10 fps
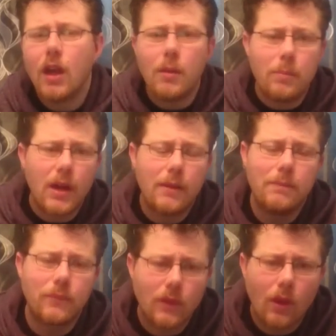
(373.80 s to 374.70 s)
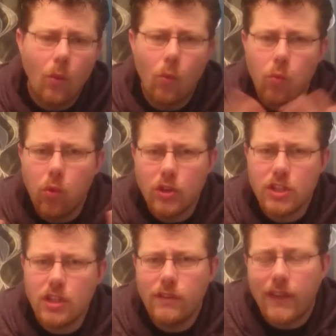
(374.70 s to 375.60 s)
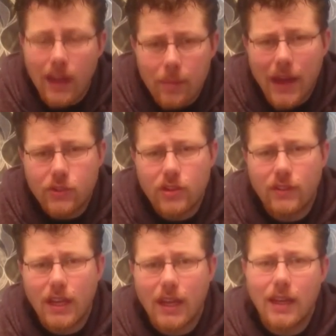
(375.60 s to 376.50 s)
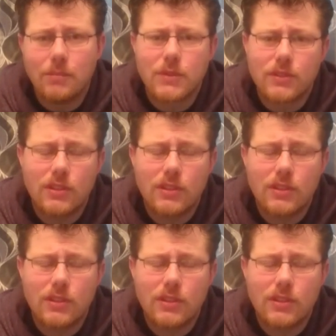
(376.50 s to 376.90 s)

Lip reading: But what do you think about trivia games?